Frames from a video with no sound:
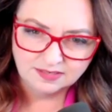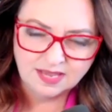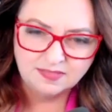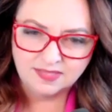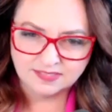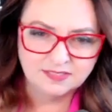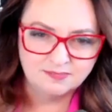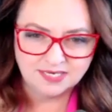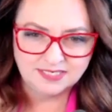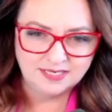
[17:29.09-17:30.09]
And this is
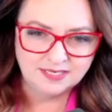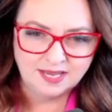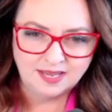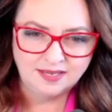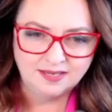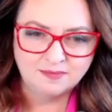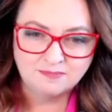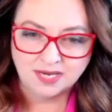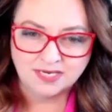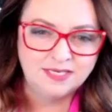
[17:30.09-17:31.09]
my D N A, and
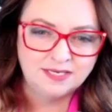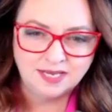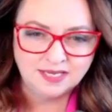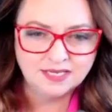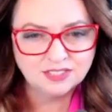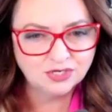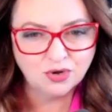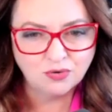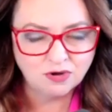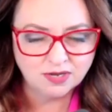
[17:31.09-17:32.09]
my D N A gets to
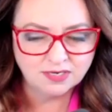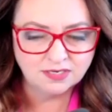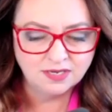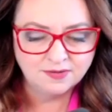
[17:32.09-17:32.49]
go on.